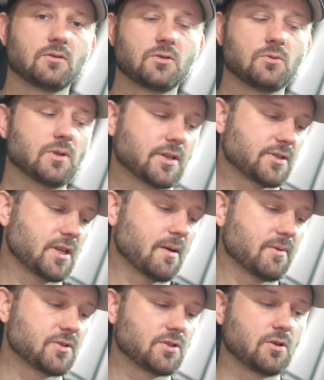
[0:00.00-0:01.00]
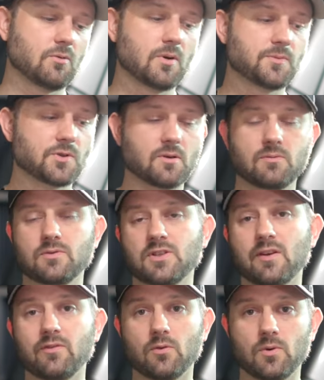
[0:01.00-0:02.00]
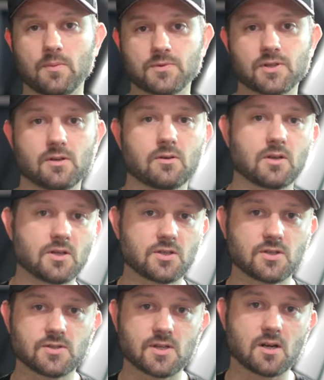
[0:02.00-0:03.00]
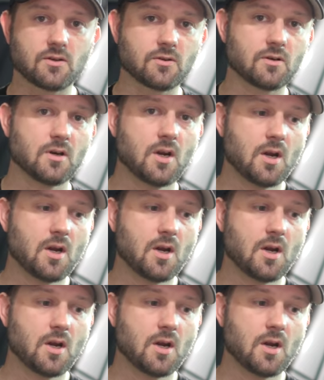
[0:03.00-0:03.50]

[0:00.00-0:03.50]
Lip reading: do less damage to your rims or save your rims under conditions that other